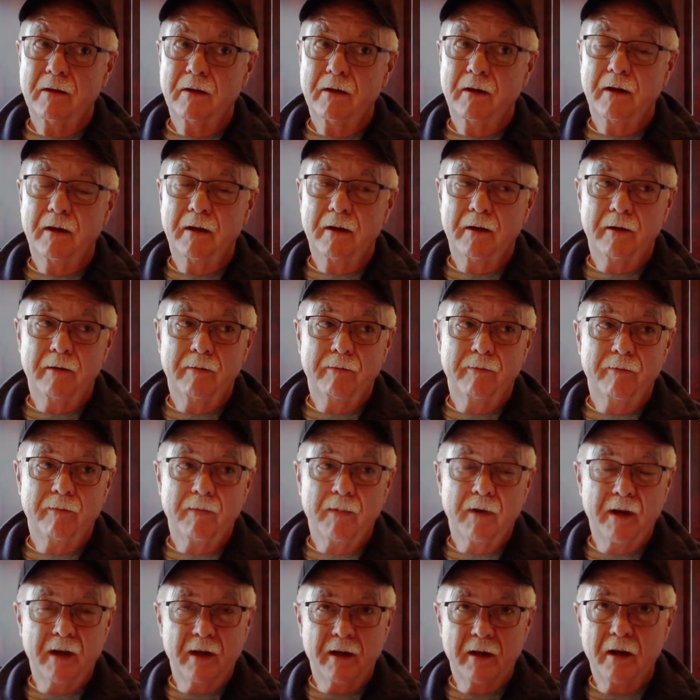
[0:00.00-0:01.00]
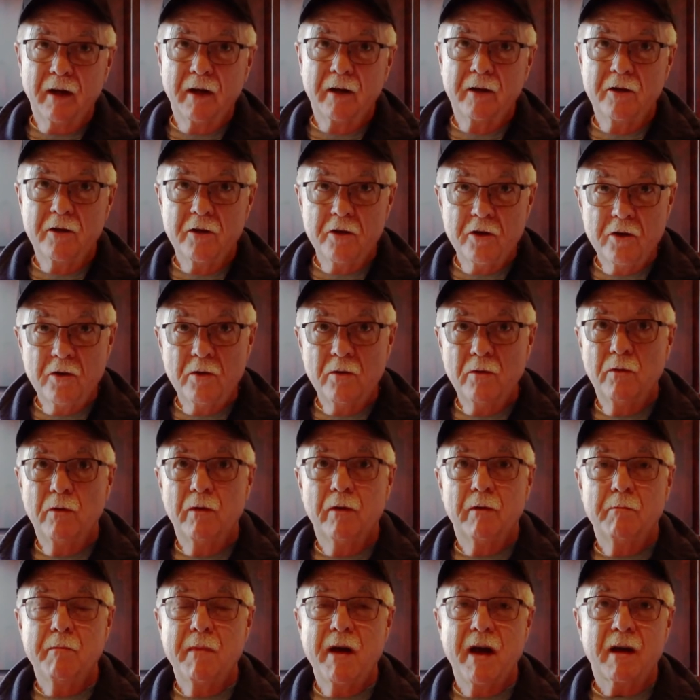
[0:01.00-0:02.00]
um, a, a, new
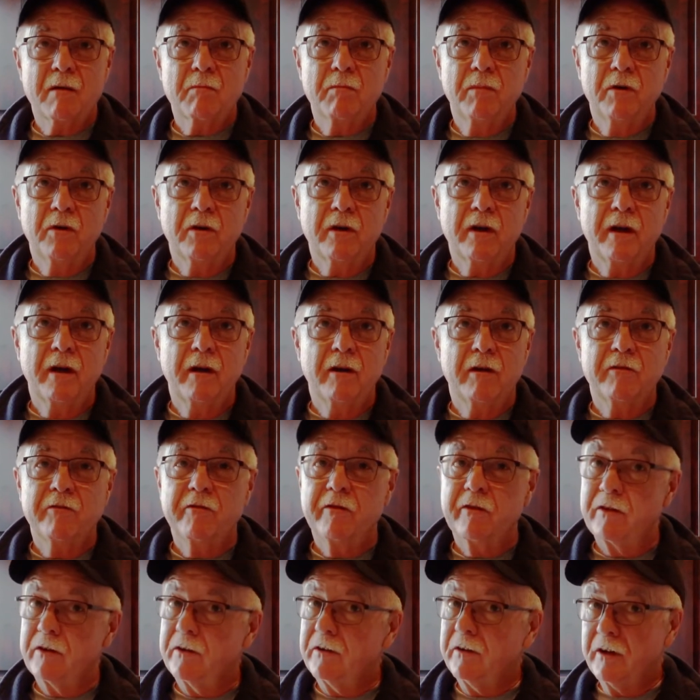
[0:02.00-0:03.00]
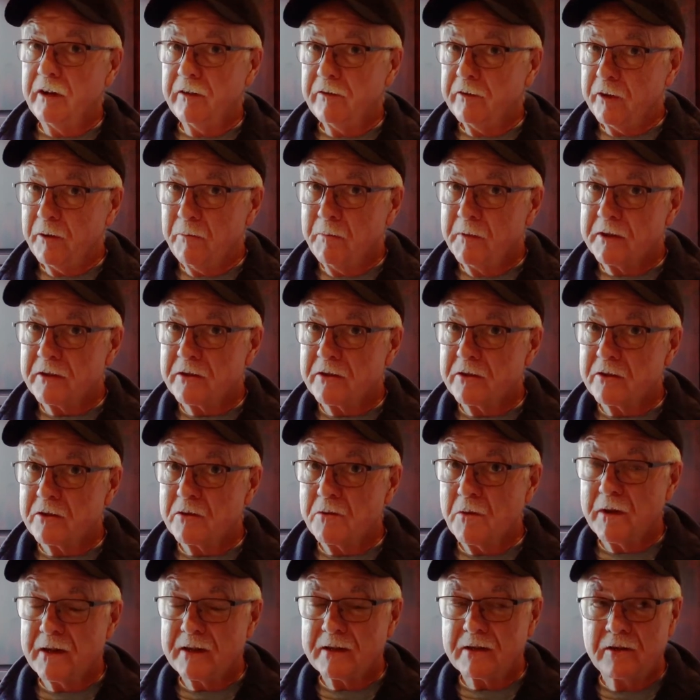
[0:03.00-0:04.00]
MacBook Air for the lovely Mrs.
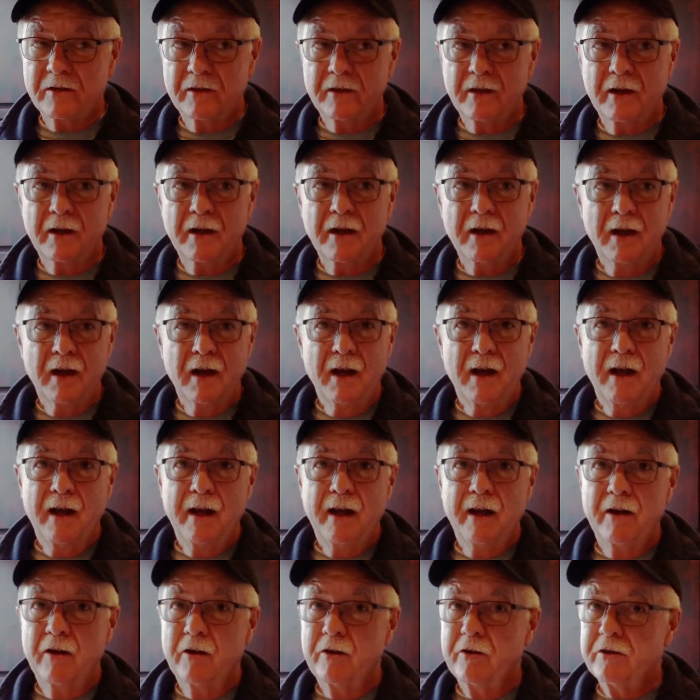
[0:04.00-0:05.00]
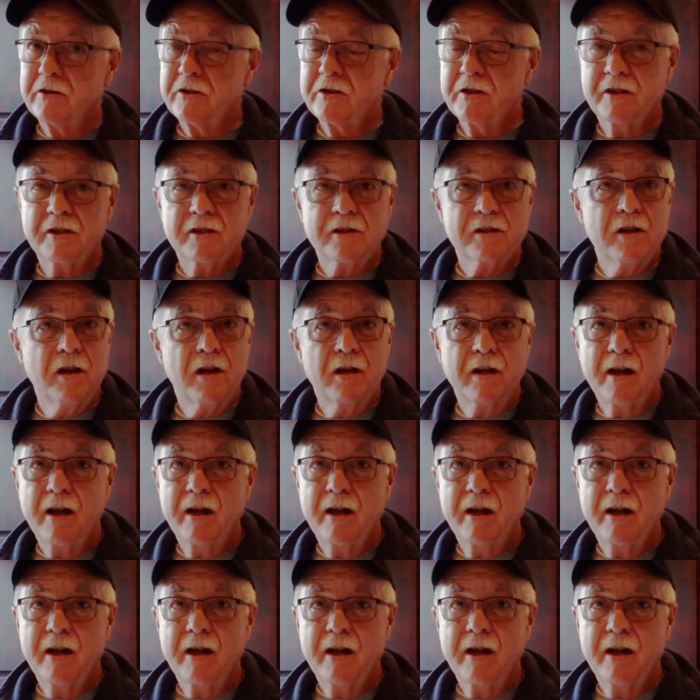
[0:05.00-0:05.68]
Westland, and hers does not